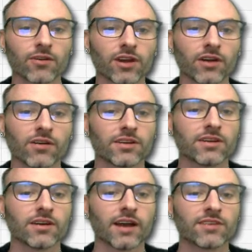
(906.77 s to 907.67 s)
know.
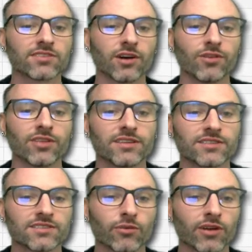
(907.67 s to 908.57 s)
You know, I just know
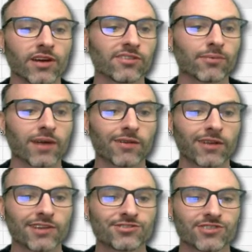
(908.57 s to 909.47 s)
that someone else will probably
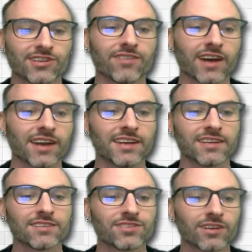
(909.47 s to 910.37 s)
register it if I
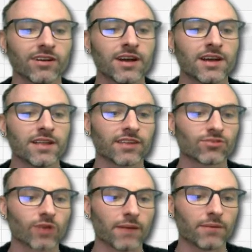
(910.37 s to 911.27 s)
didn't, so
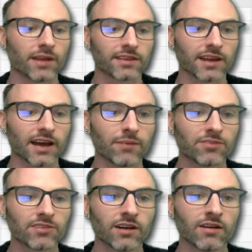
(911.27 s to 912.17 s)
that's why I picked it
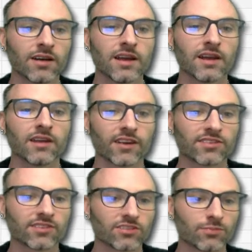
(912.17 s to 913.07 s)
up. So and if I
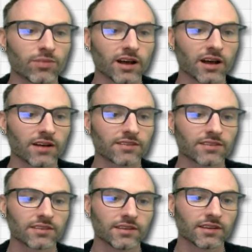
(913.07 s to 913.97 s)
search search
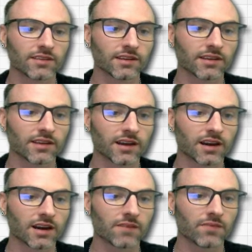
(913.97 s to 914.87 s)
blogs, you can look
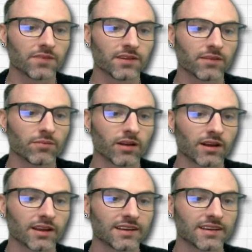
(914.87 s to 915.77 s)
here, you know,
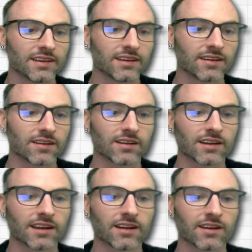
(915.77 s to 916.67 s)
blog in your
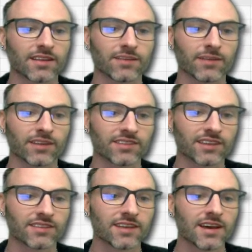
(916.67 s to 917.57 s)
gear, that it makes
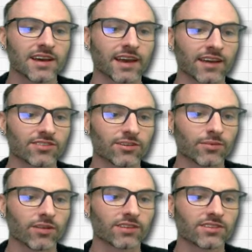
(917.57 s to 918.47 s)
sense.
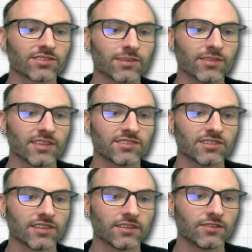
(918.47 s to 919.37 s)
Caster blogs. So some of these,
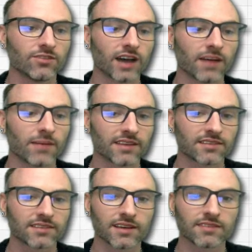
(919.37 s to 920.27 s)
you know, they do not make
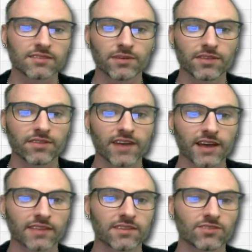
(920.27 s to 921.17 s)
sense, but the
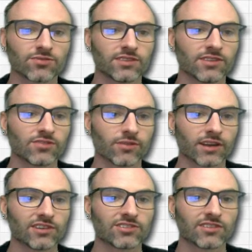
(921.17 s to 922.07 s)
fact this these are
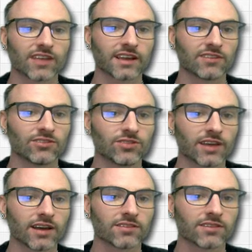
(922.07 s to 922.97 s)
registered like in
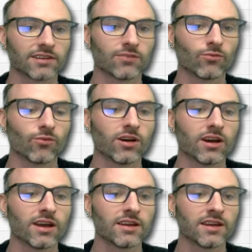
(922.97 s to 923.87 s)

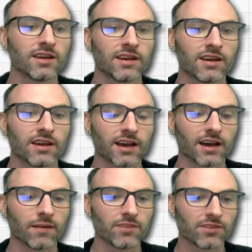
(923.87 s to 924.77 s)
2001,
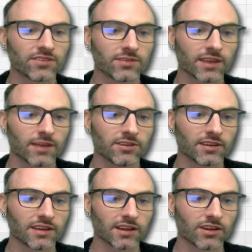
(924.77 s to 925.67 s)
um, you know, sometimes you
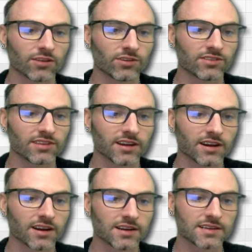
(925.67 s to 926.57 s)
can get good ones
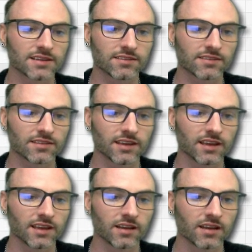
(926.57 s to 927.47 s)
here. Let's
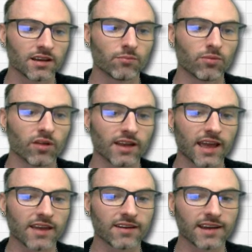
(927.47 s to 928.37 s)
see,
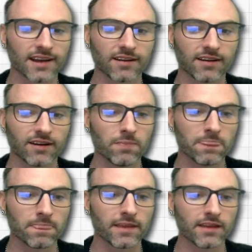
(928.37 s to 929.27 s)

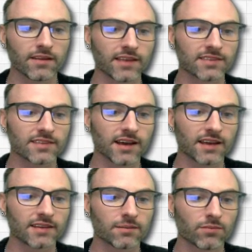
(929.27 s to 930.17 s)
blogator.com. You know, that's
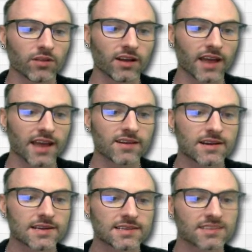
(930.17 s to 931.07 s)
not
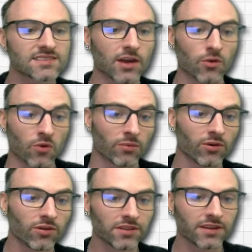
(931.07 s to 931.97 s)
blogator. That's not
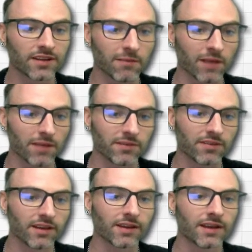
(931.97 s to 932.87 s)
horrible. You know, that might
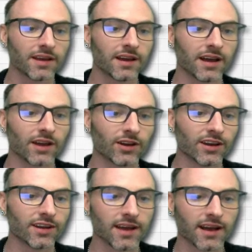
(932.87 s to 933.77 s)
be a, a
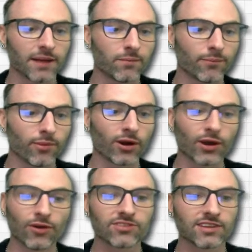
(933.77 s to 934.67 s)
good um,
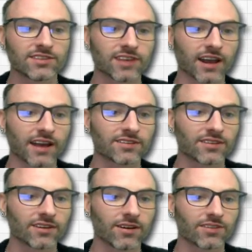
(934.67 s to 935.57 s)
blog hosting site
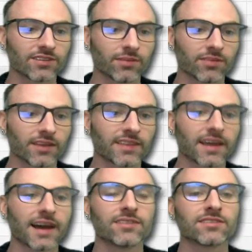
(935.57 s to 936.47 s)
or, or something like
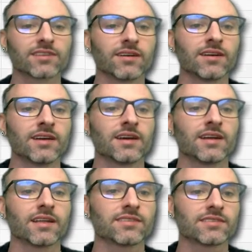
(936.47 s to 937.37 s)
that. So
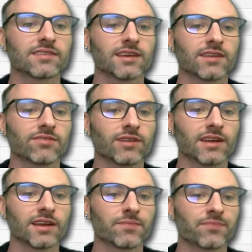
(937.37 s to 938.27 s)
let's see if
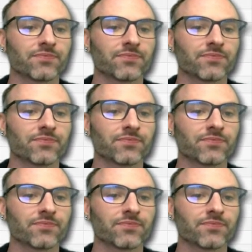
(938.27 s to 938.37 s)
we